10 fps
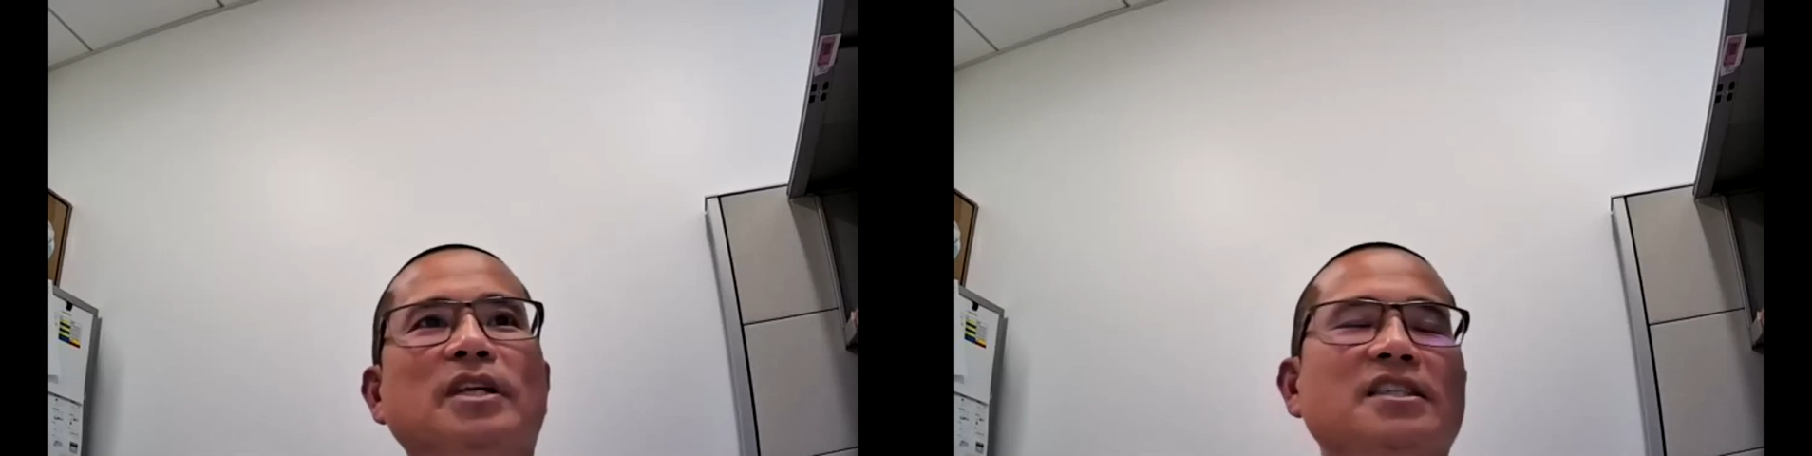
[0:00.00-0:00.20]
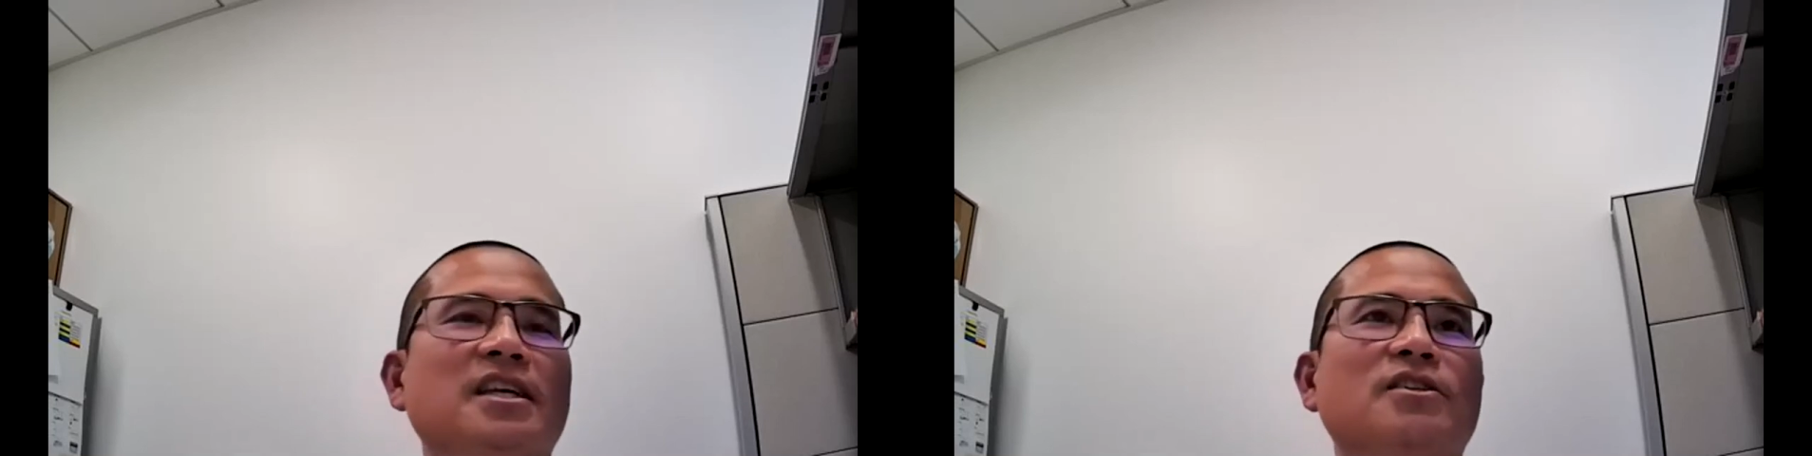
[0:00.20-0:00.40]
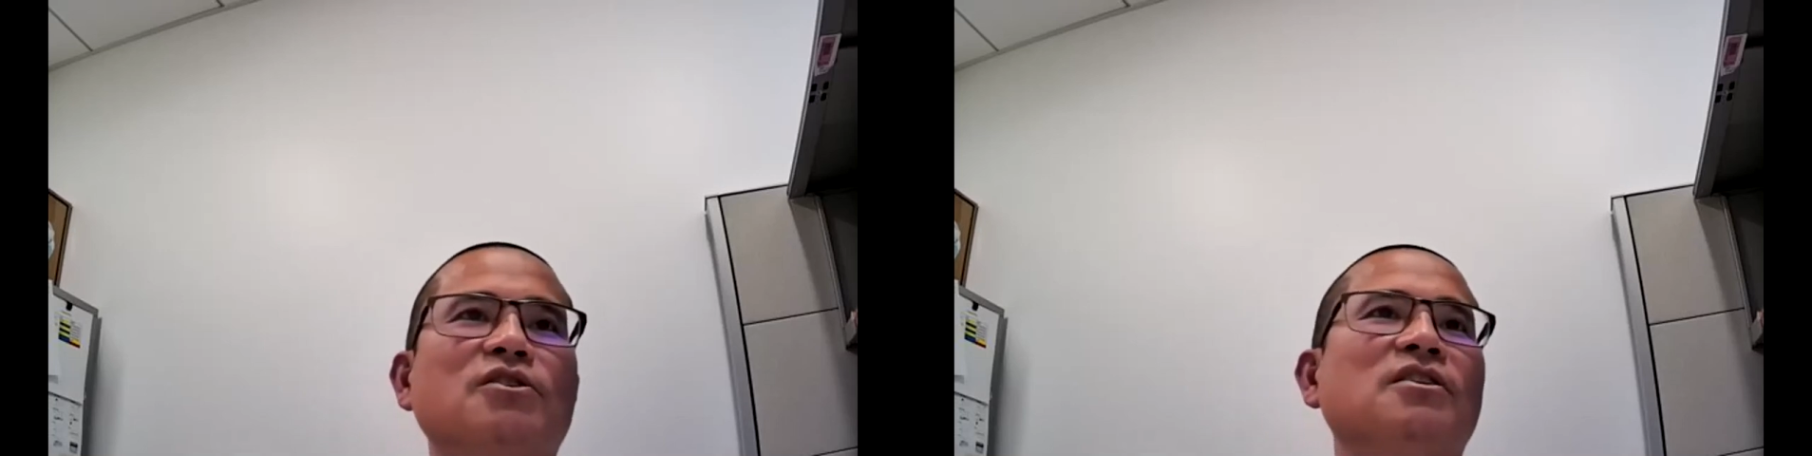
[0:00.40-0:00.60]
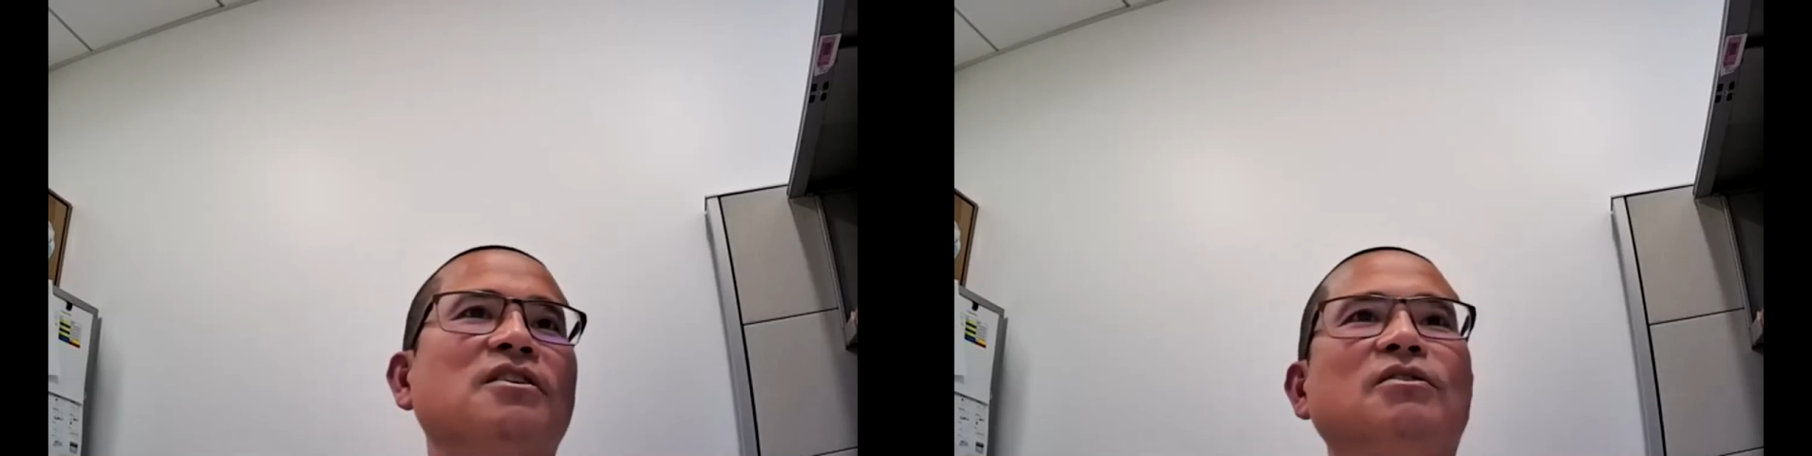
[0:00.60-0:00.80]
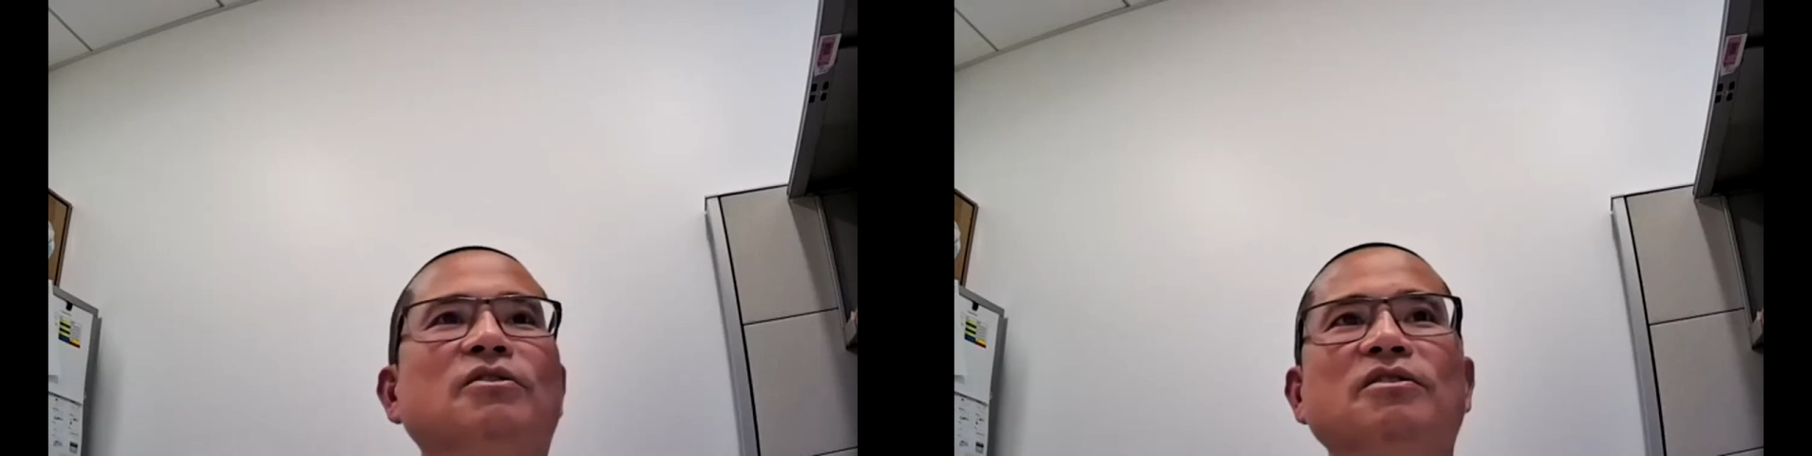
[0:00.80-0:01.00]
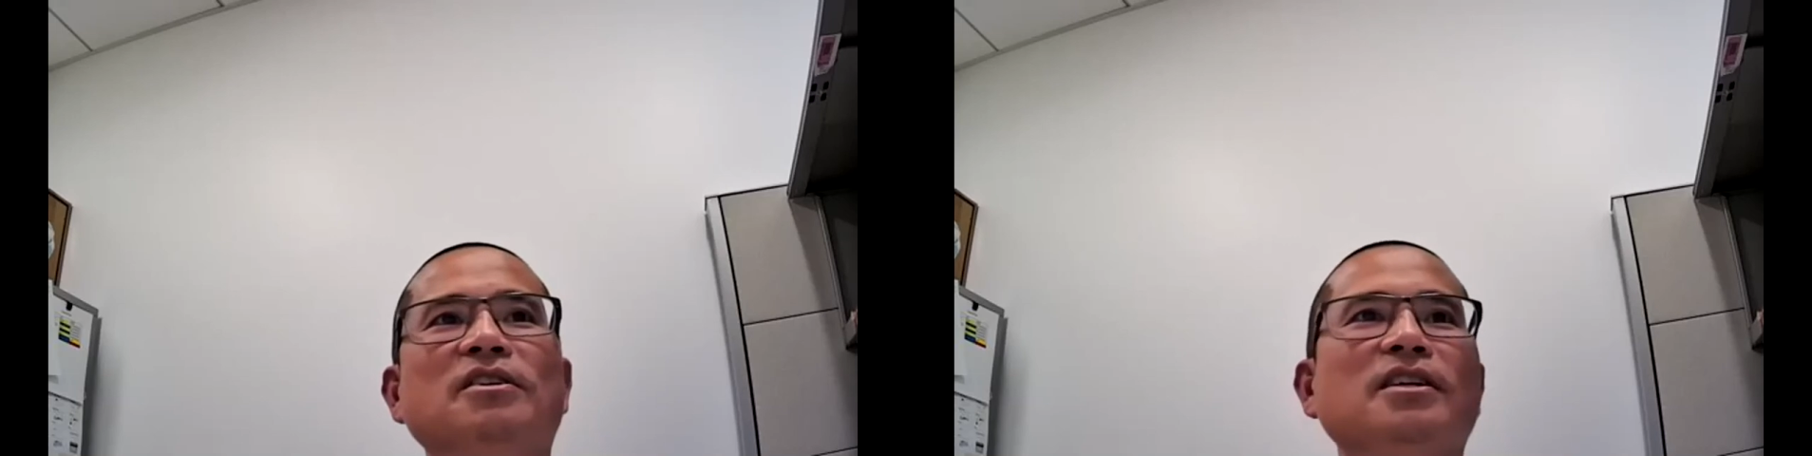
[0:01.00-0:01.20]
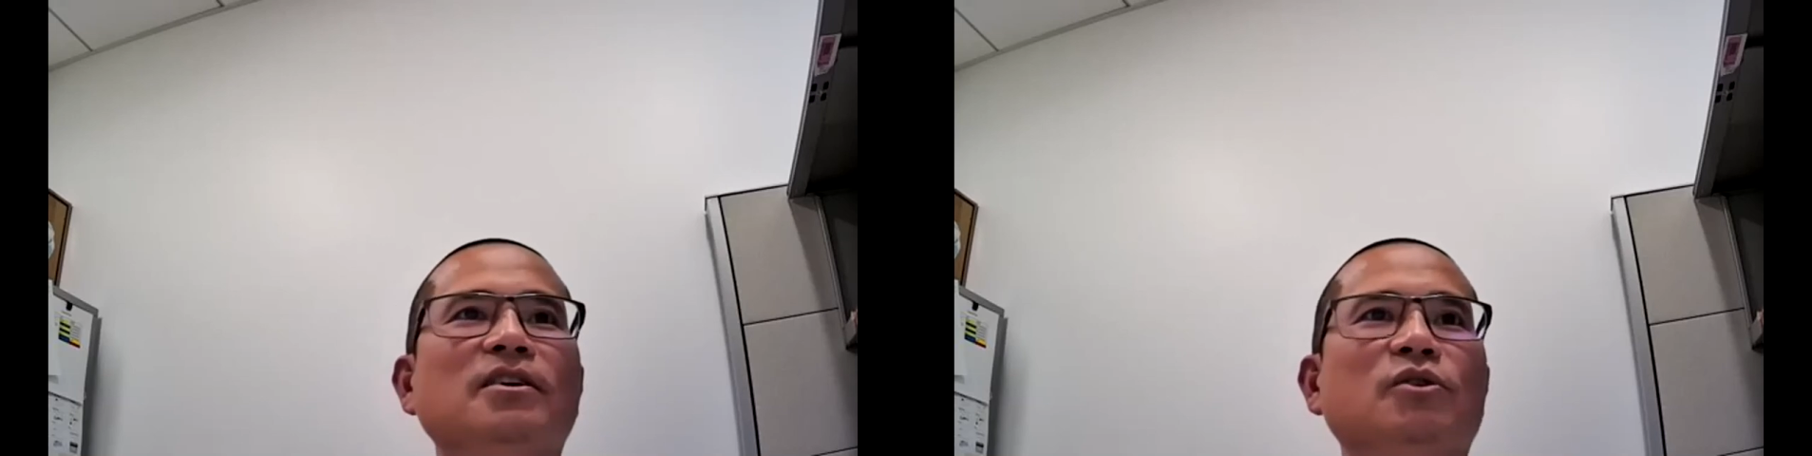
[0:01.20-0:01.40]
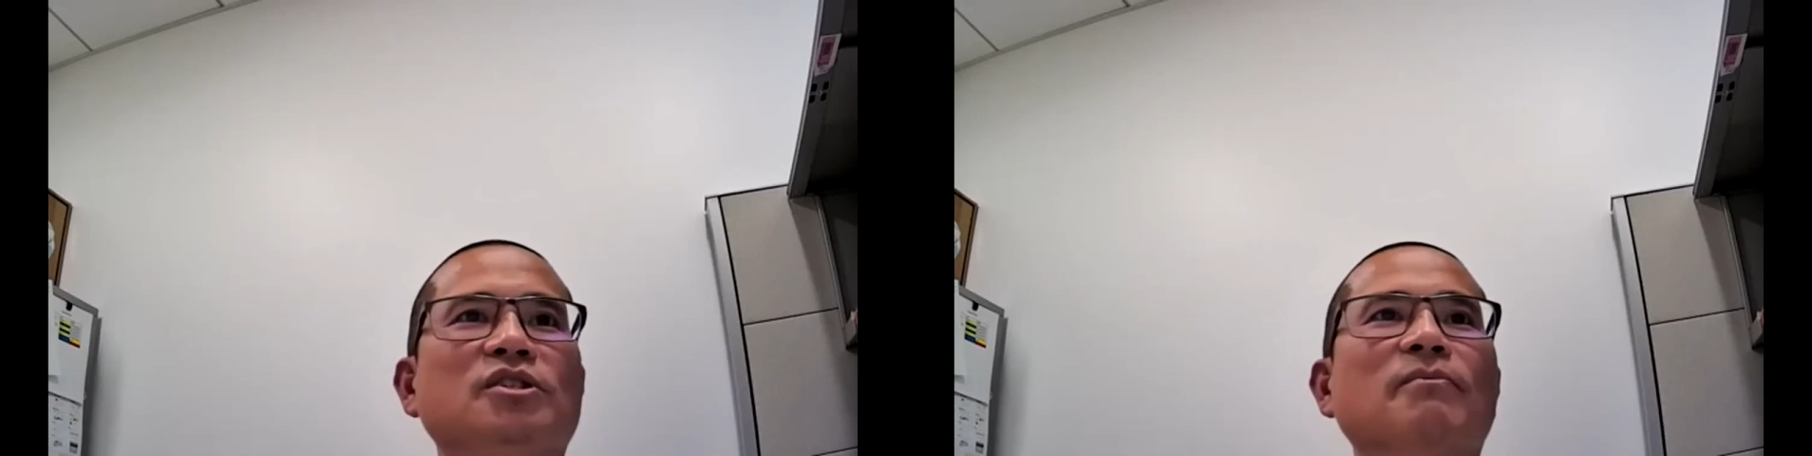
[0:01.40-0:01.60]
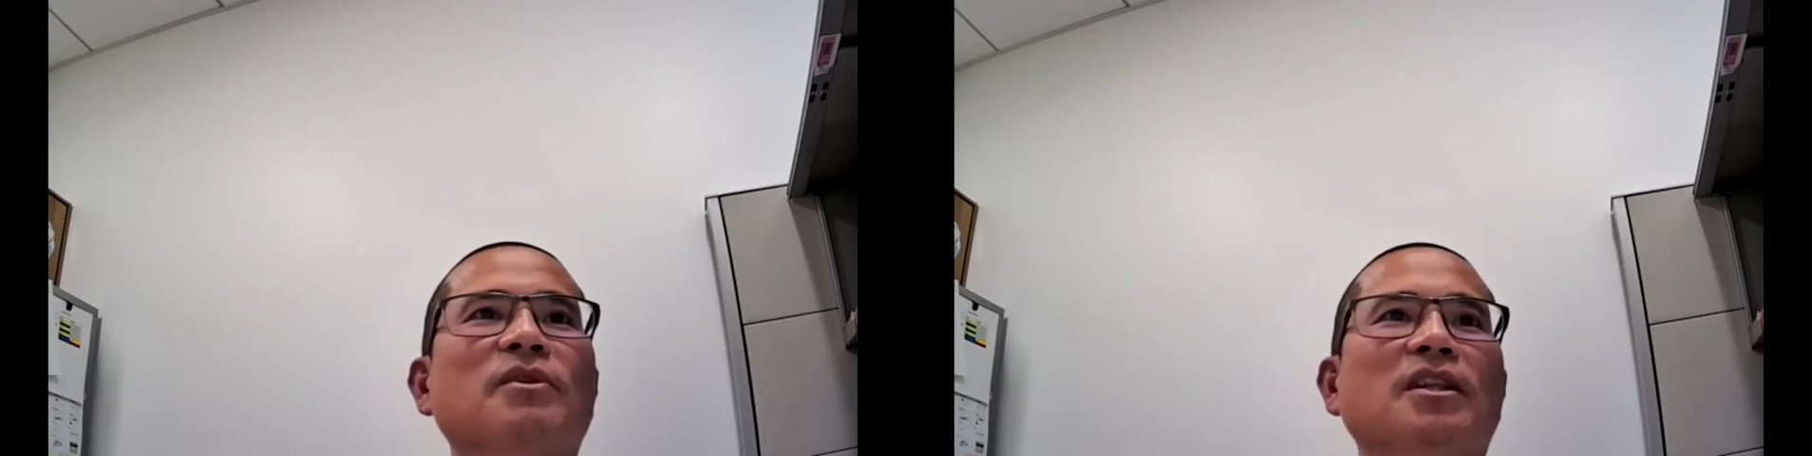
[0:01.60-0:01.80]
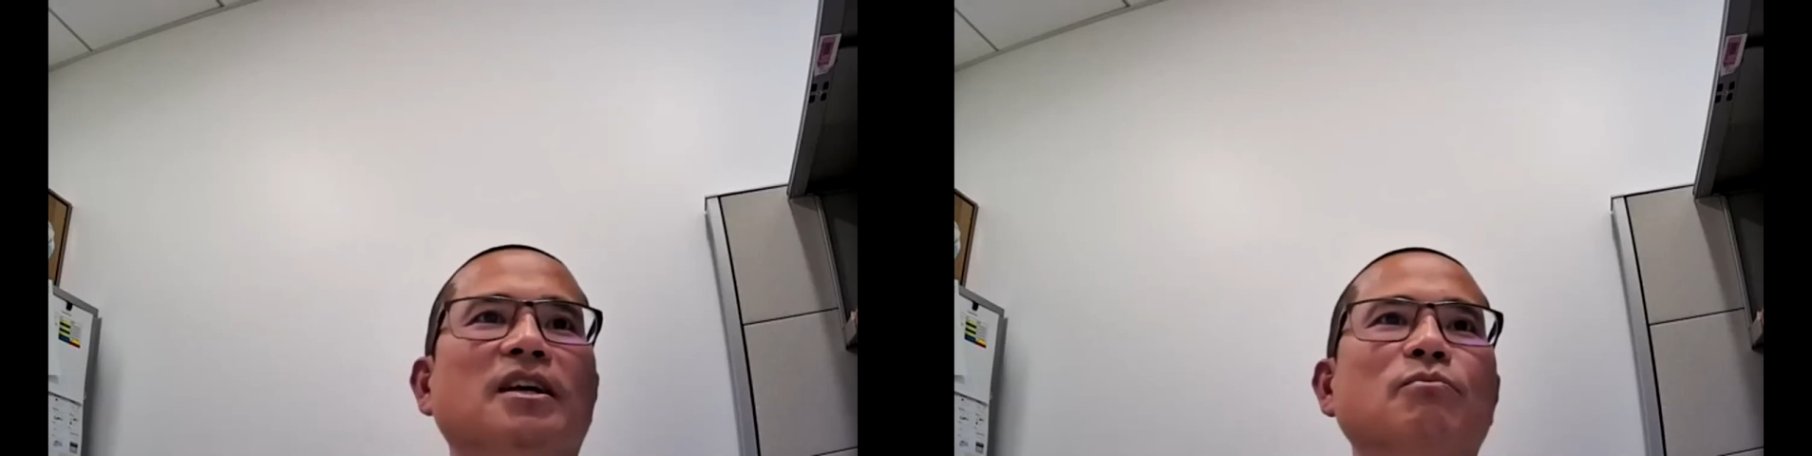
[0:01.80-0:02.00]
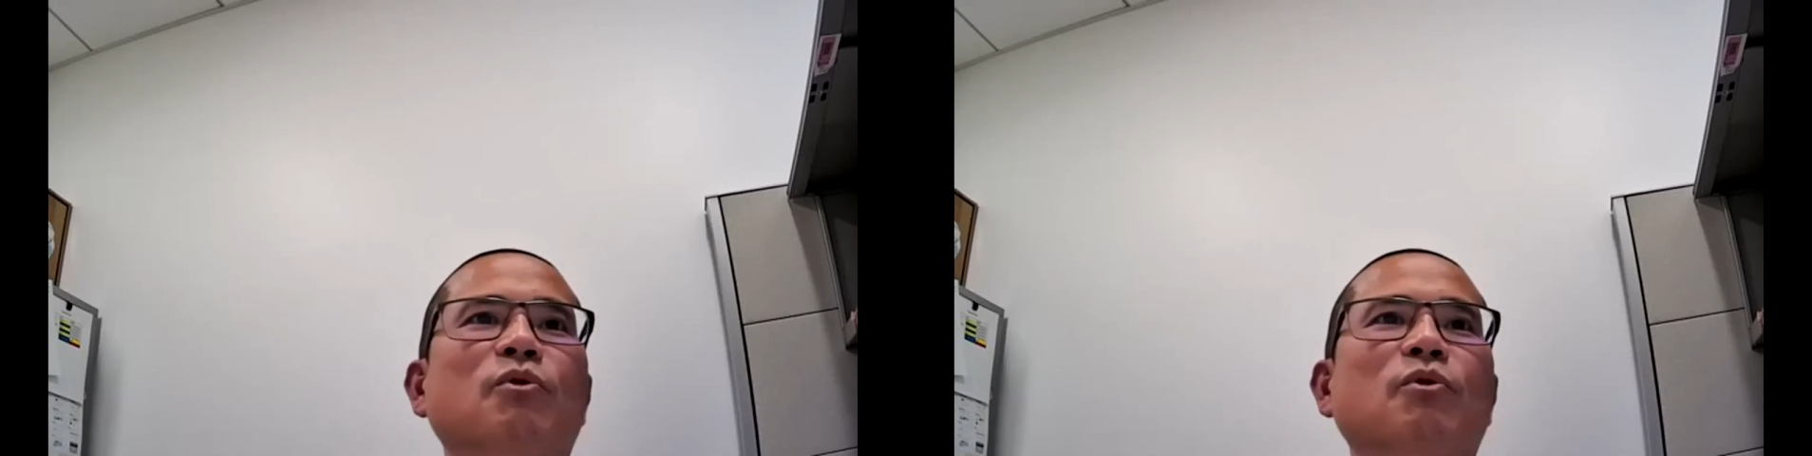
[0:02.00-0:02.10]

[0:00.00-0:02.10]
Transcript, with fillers: the actual dissection or,